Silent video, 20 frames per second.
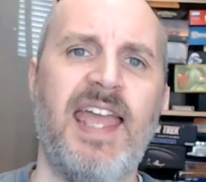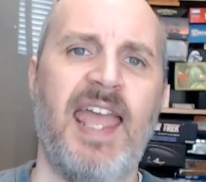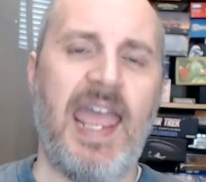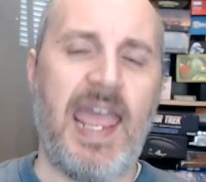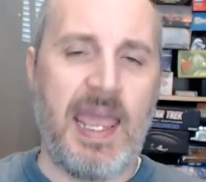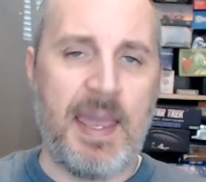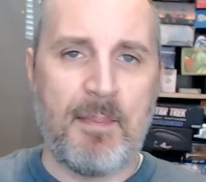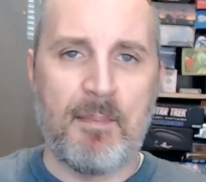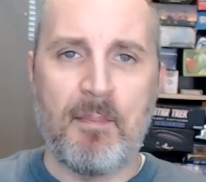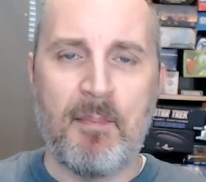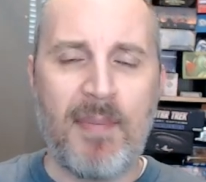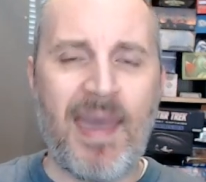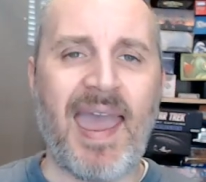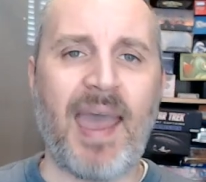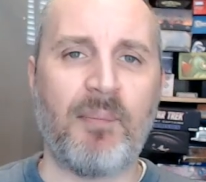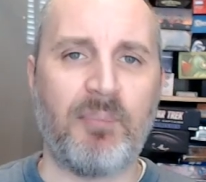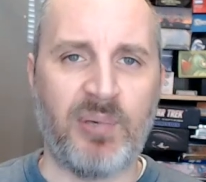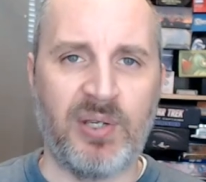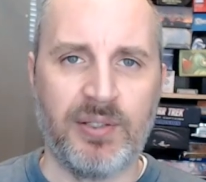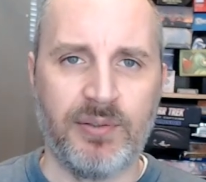a
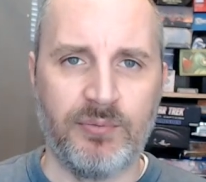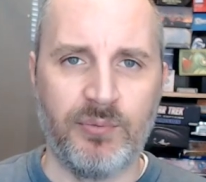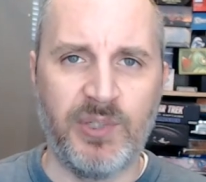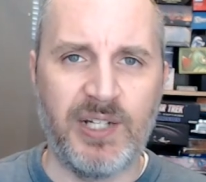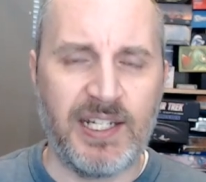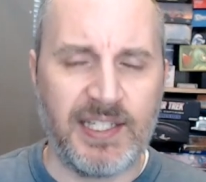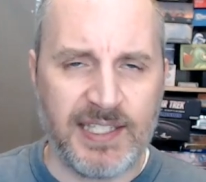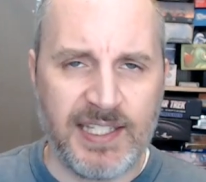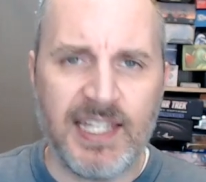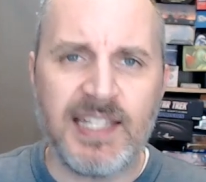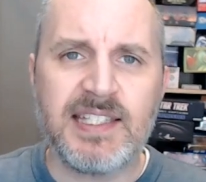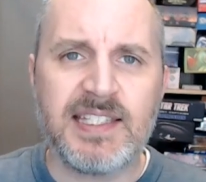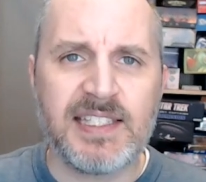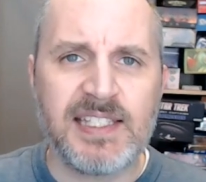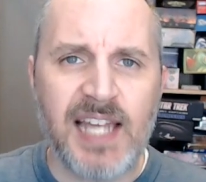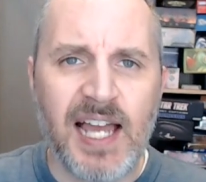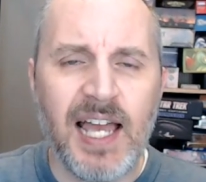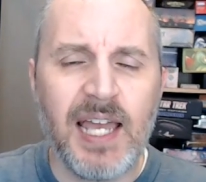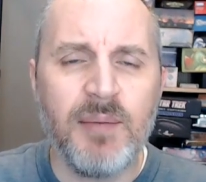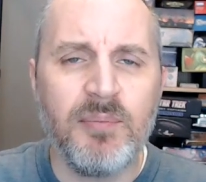map when it gets
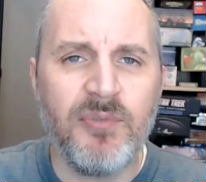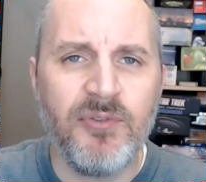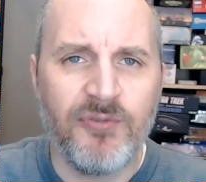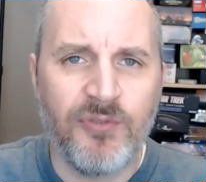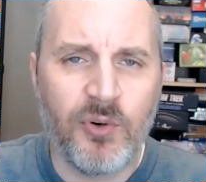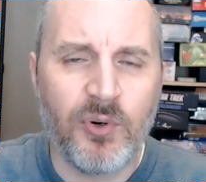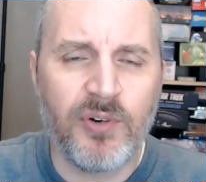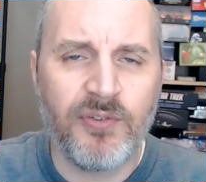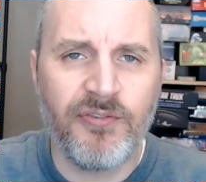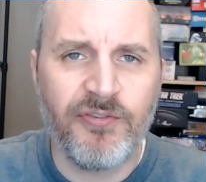time for